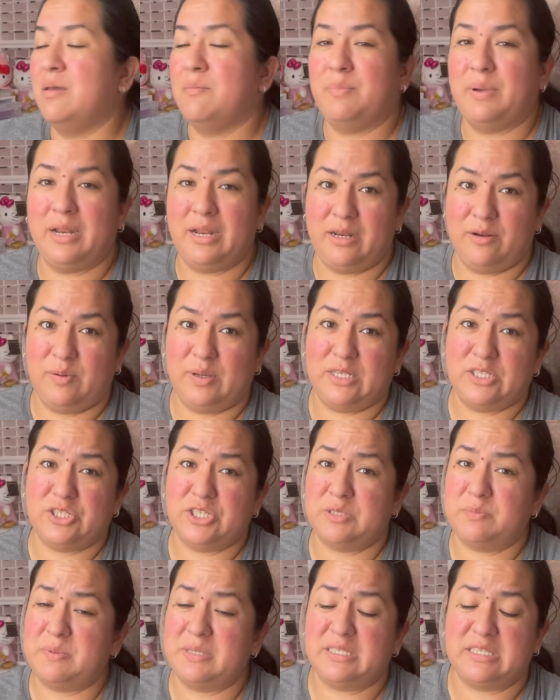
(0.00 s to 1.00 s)
But anyways,
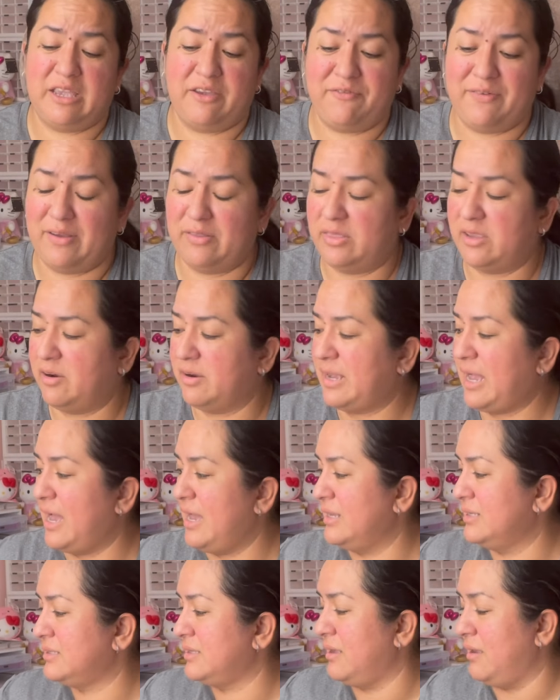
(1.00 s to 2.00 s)
just be safe out there,
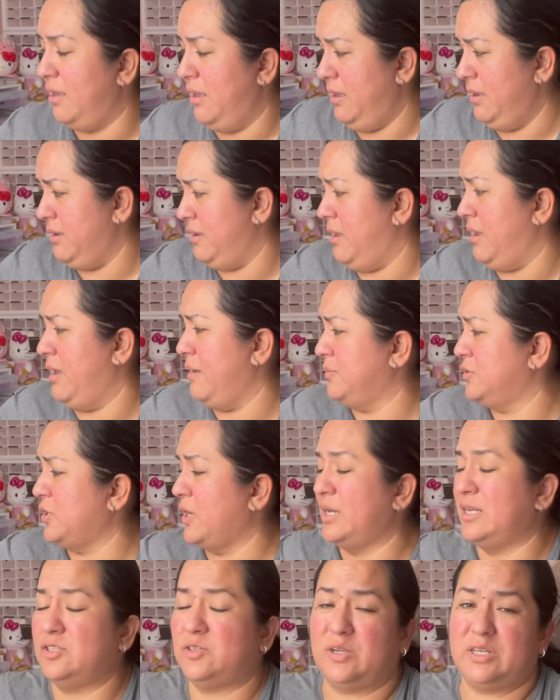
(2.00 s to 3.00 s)
guys. I'm
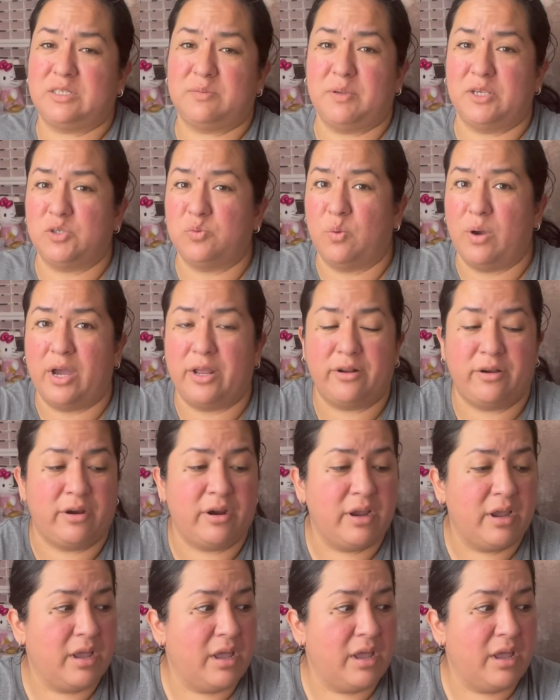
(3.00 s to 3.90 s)
trying to drink as much water.